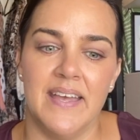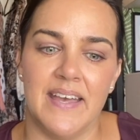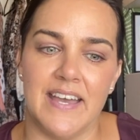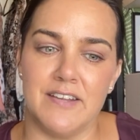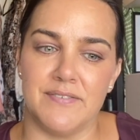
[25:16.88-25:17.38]

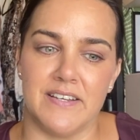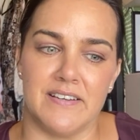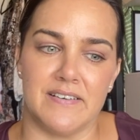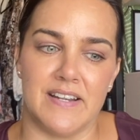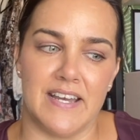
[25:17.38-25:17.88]
And if
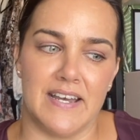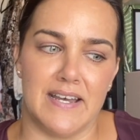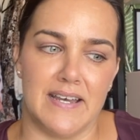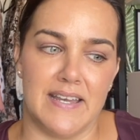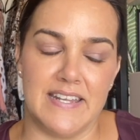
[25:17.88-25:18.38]
there
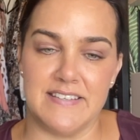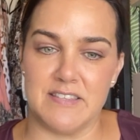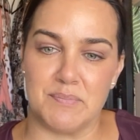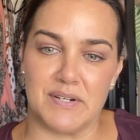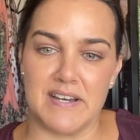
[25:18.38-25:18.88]
are any
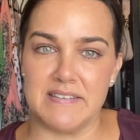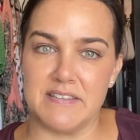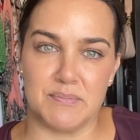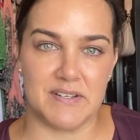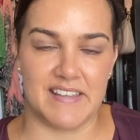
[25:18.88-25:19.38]

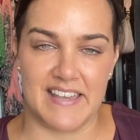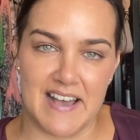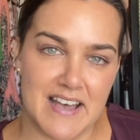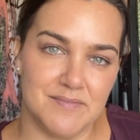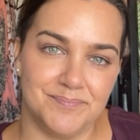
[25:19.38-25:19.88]
surprises, what they
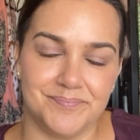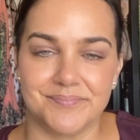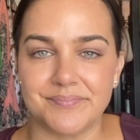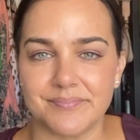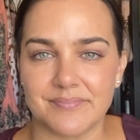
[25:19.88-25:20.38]
are,
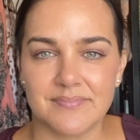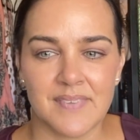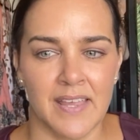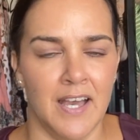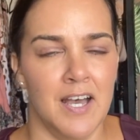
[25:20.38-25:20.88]

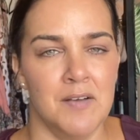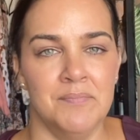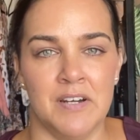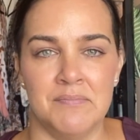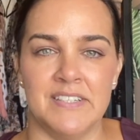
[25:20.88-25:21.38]

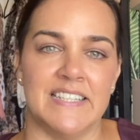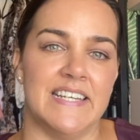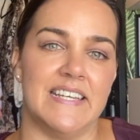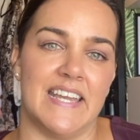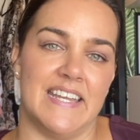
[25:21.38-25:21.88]
I'm really
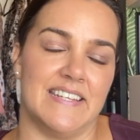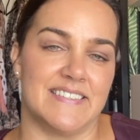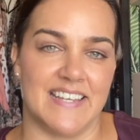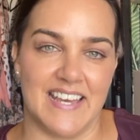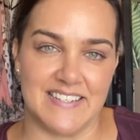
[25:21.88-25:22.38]
keen
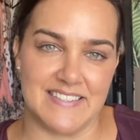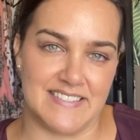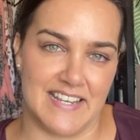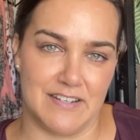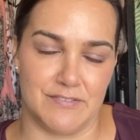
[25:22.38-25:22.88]
to
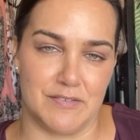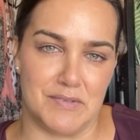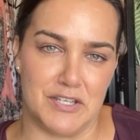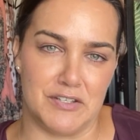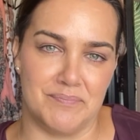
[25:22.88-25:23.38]
understand from
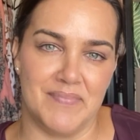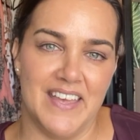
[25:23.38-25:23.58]
you.